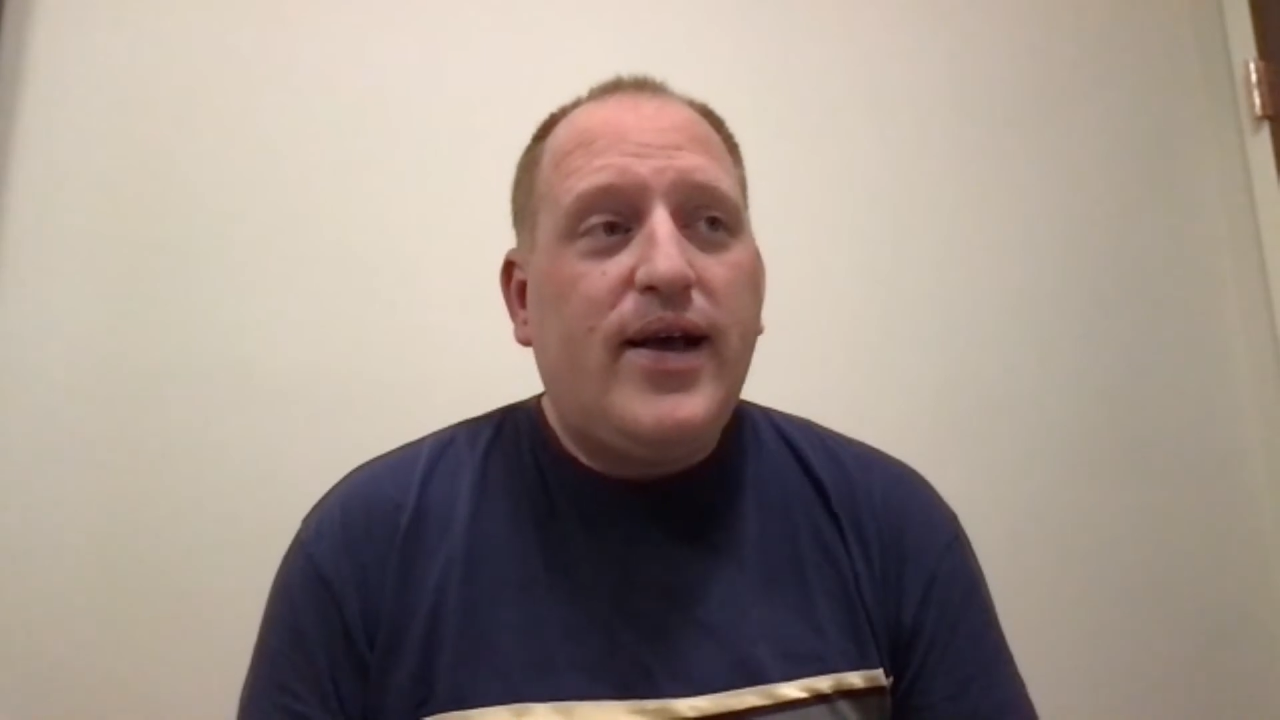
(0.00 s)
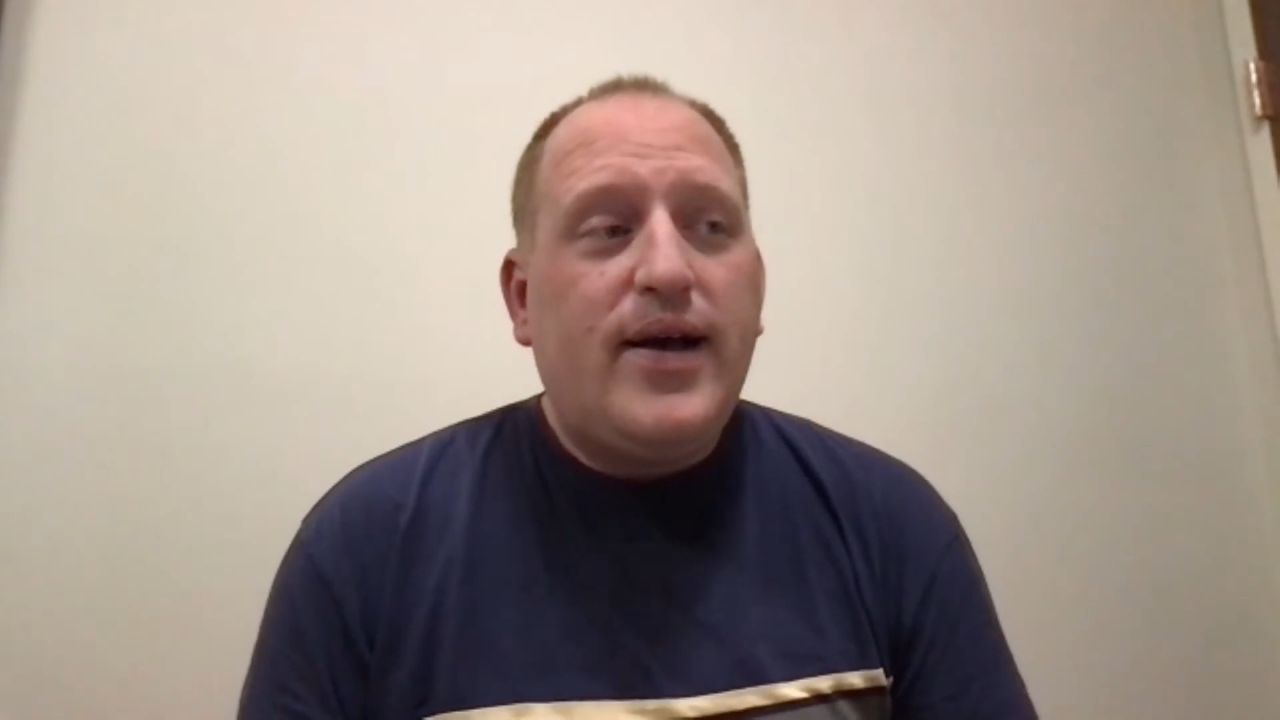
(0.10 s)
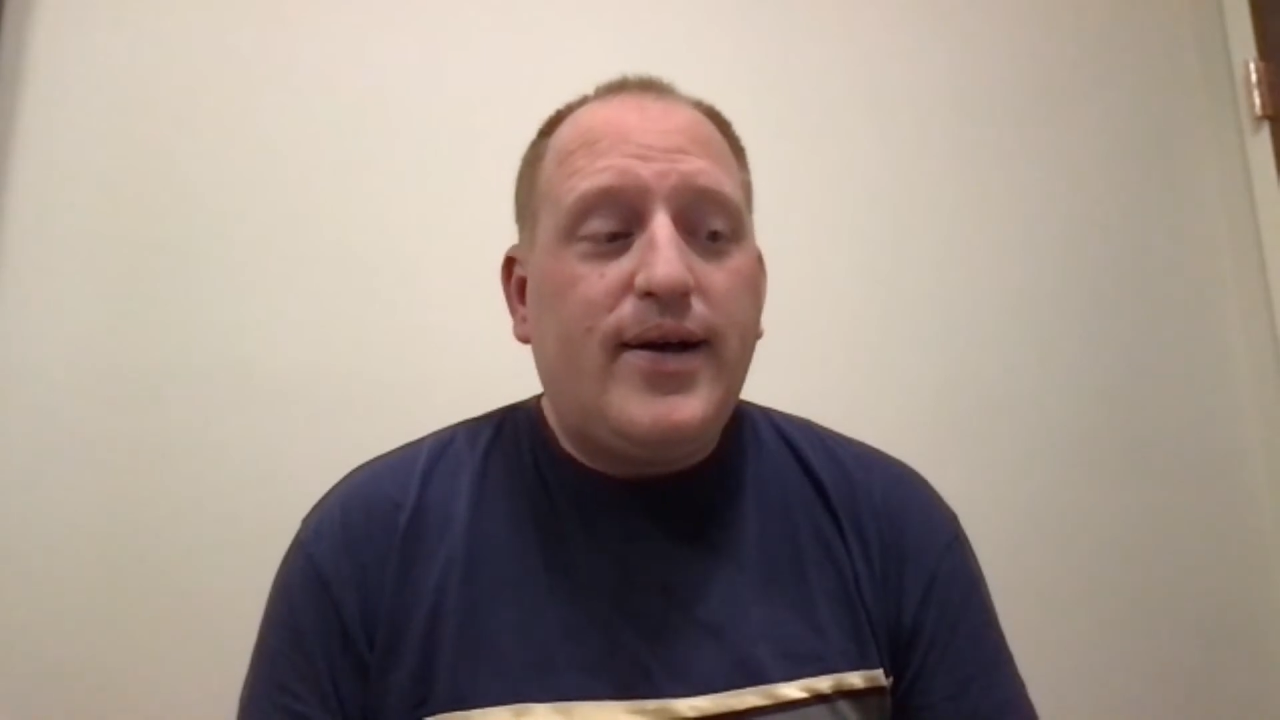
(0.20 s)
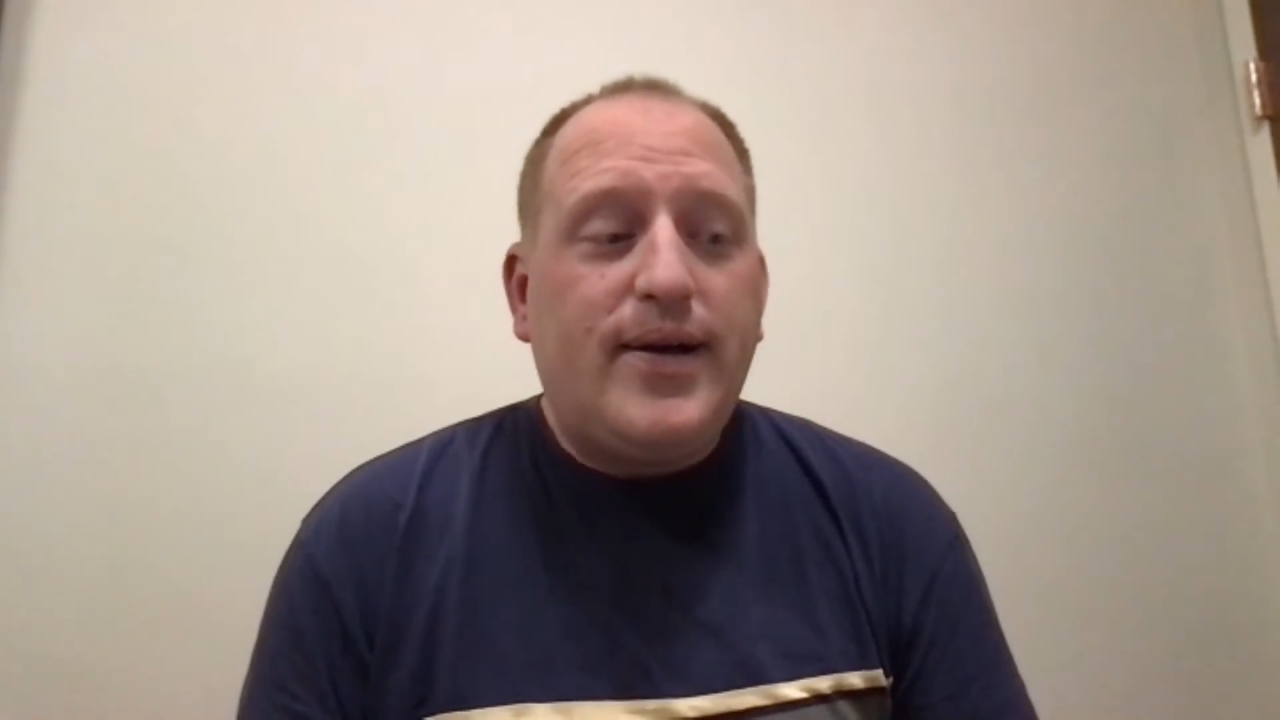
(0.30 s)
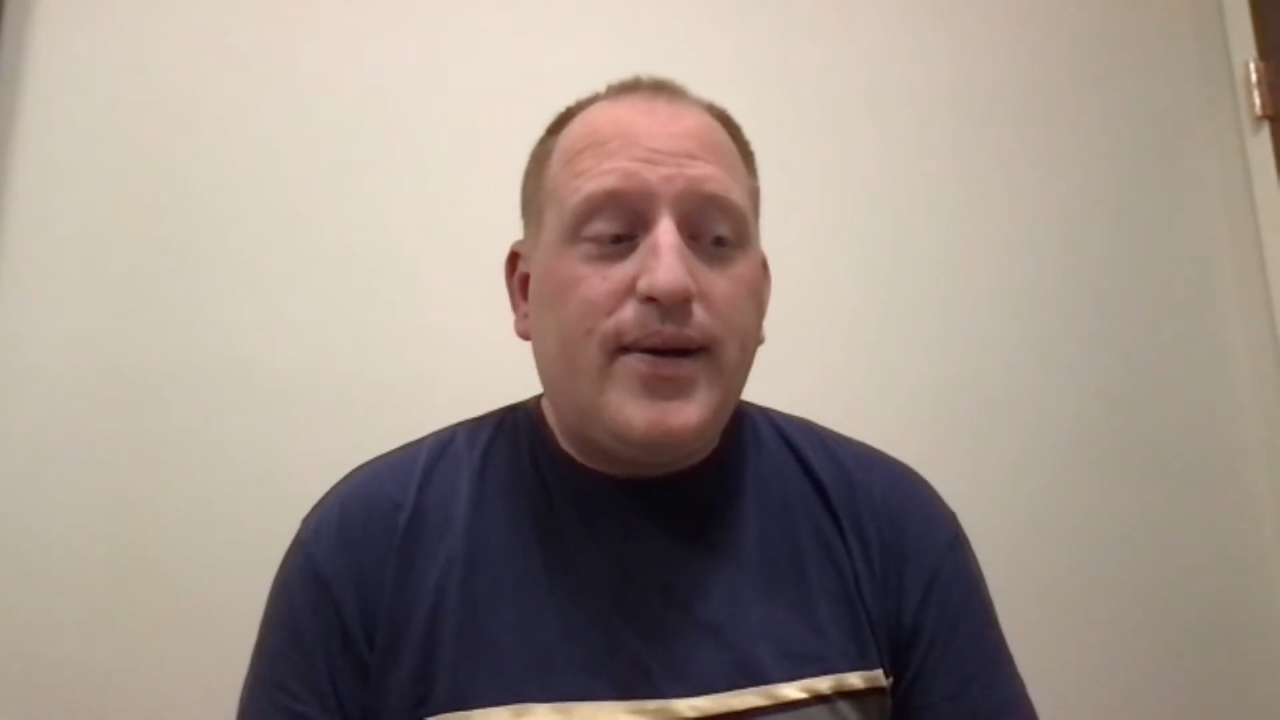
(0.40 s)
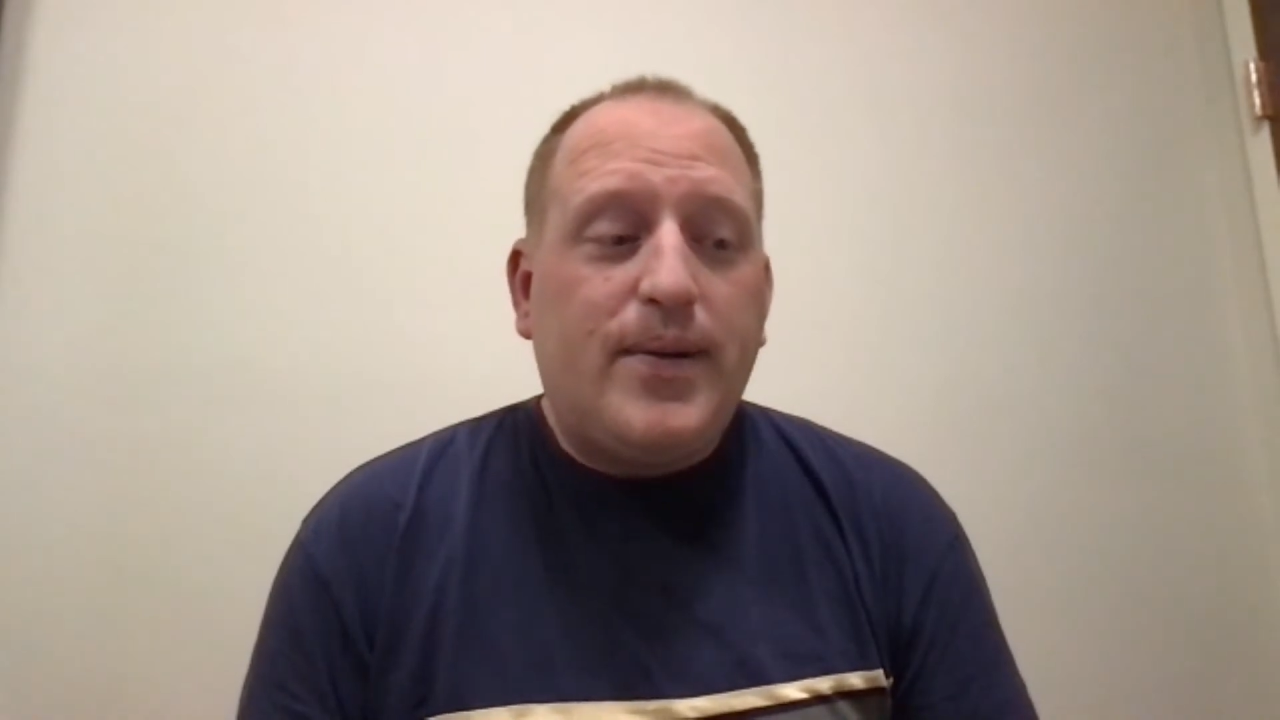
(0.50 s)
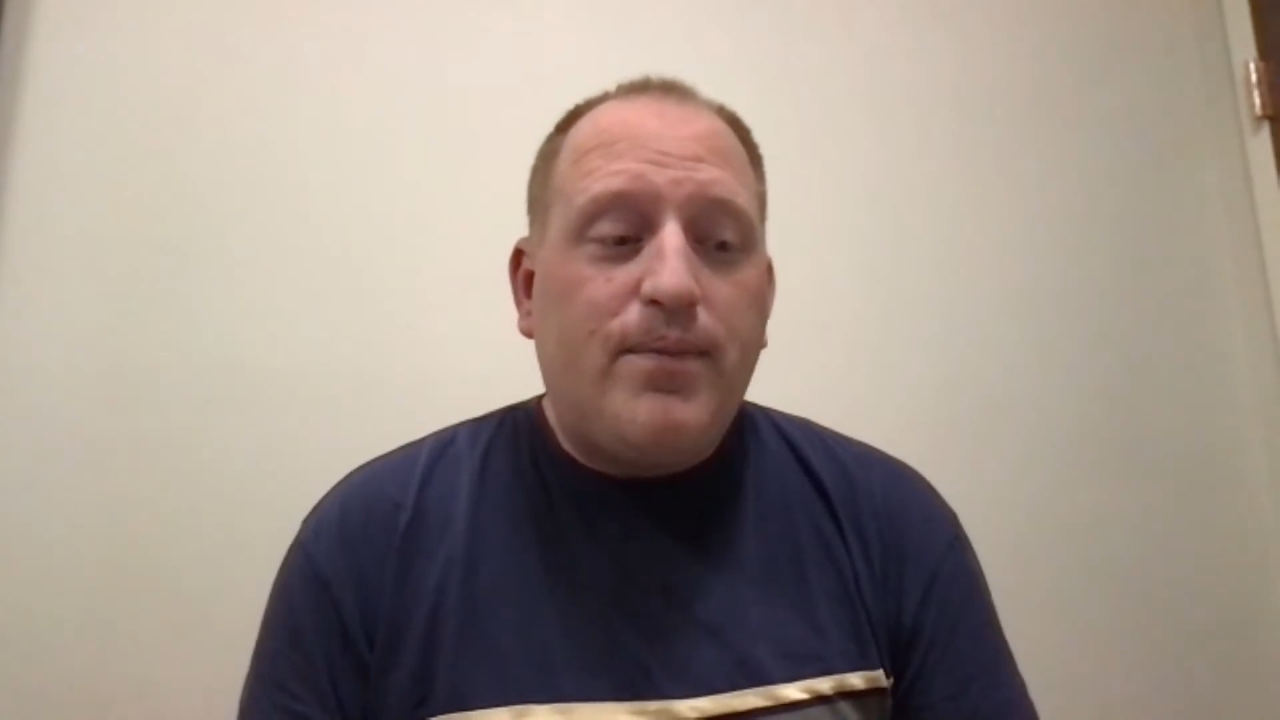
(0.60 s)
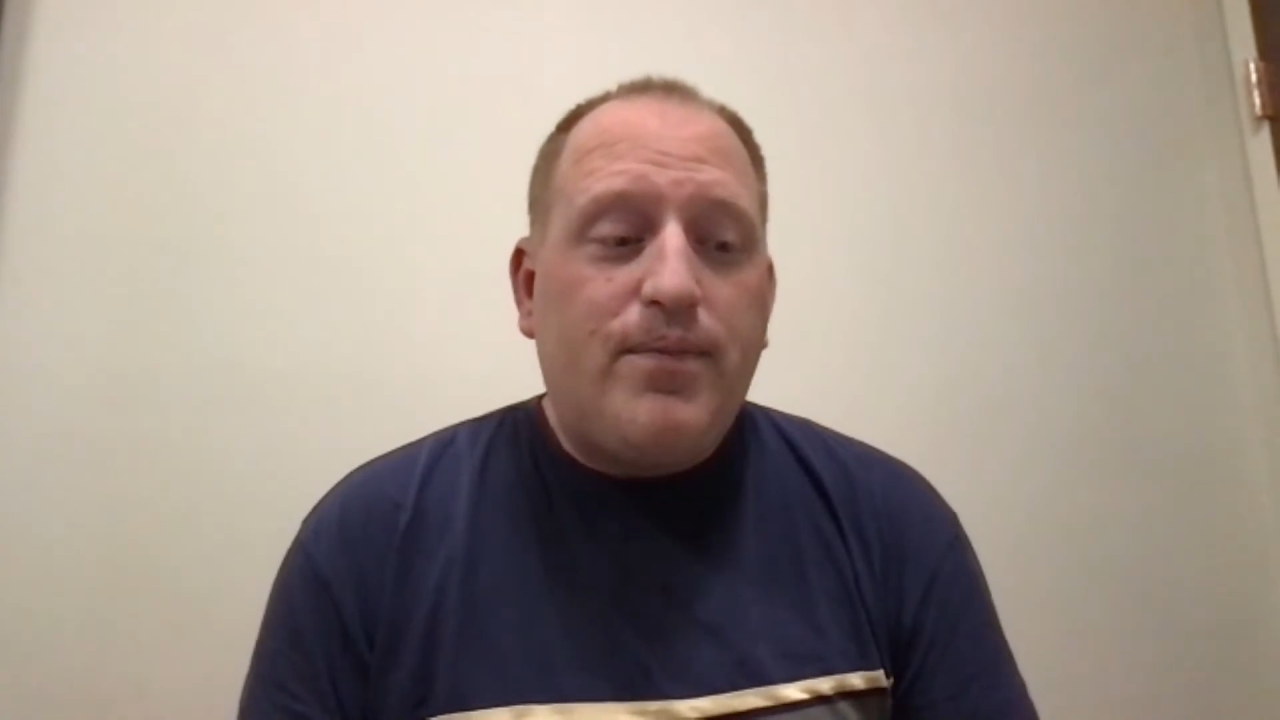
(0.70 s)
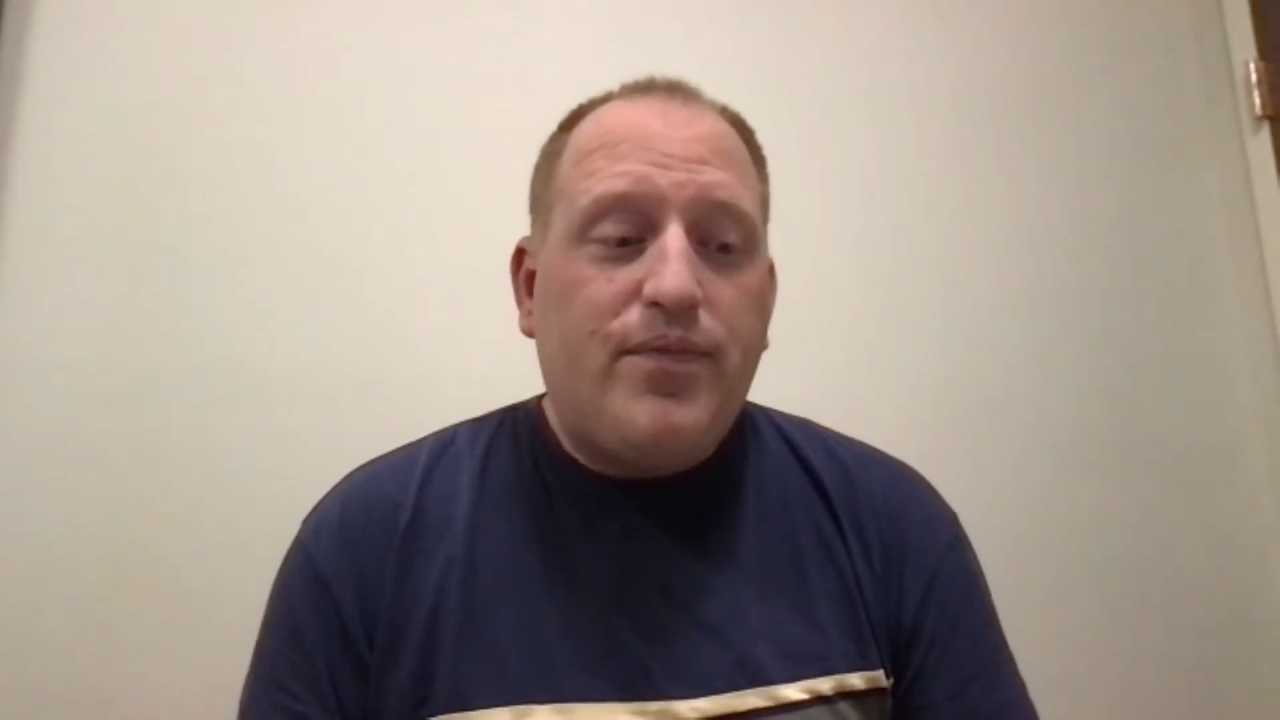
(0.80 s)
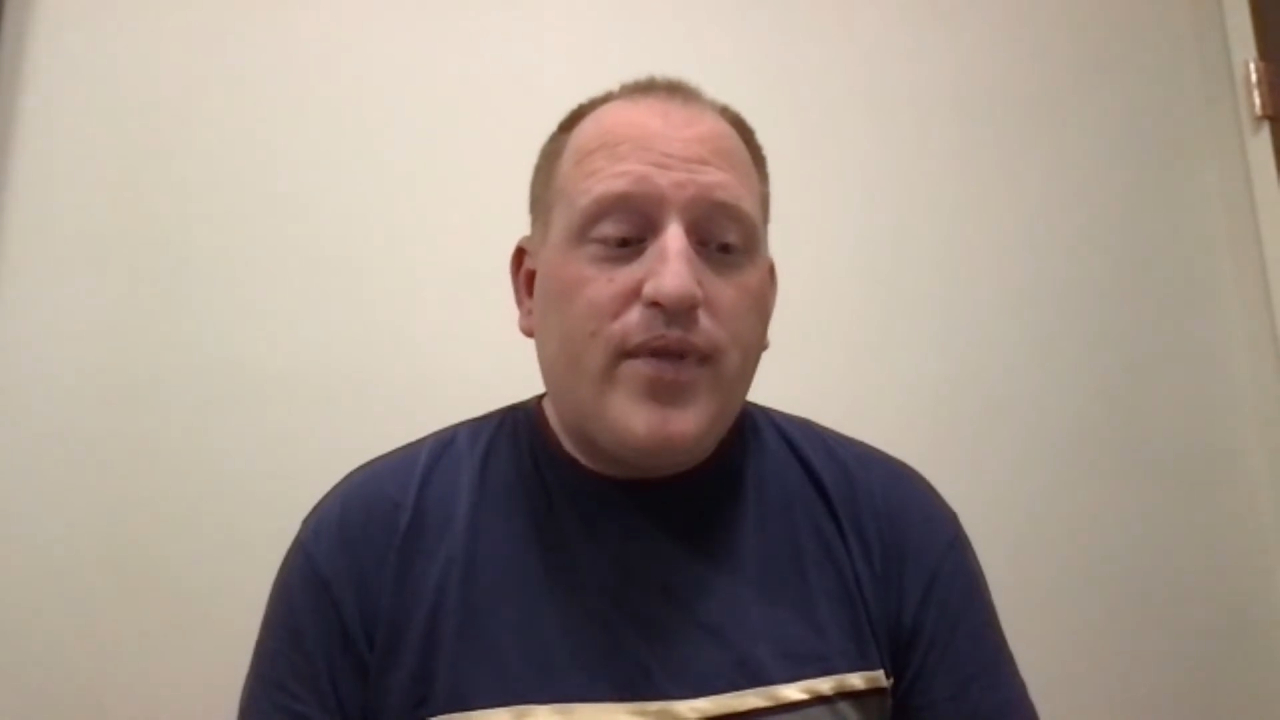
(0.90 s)

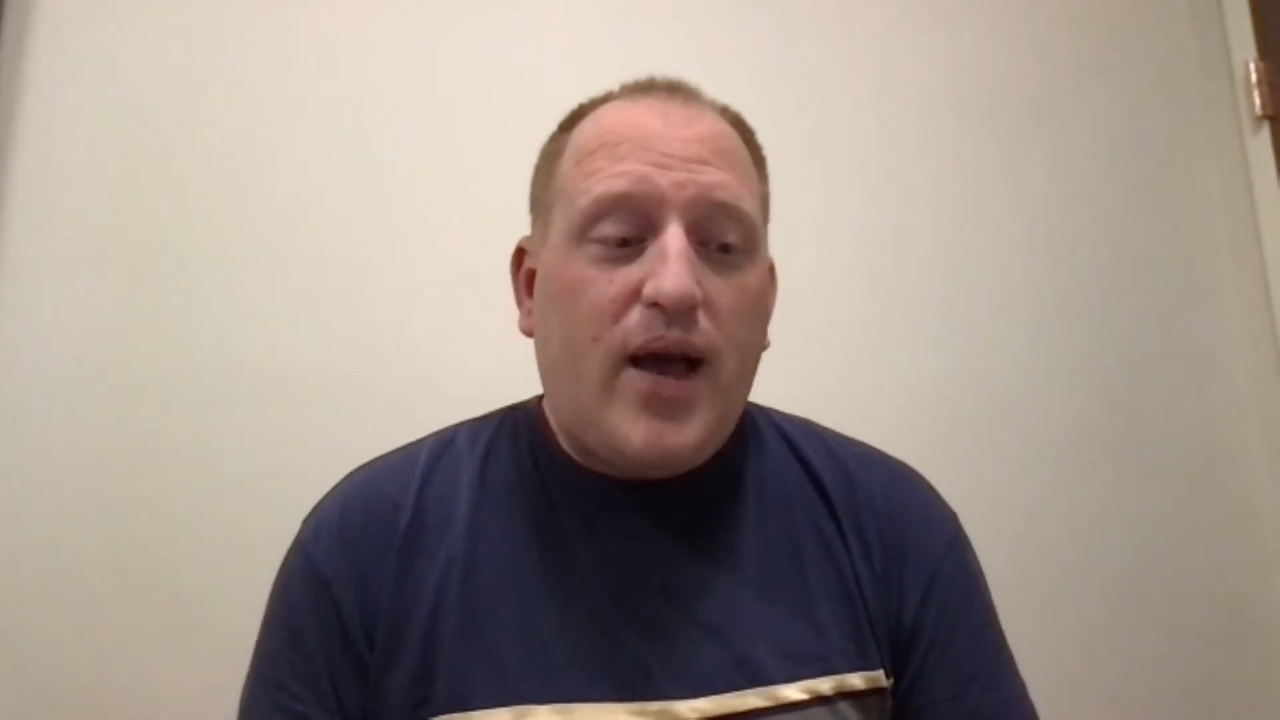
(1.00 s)
I'm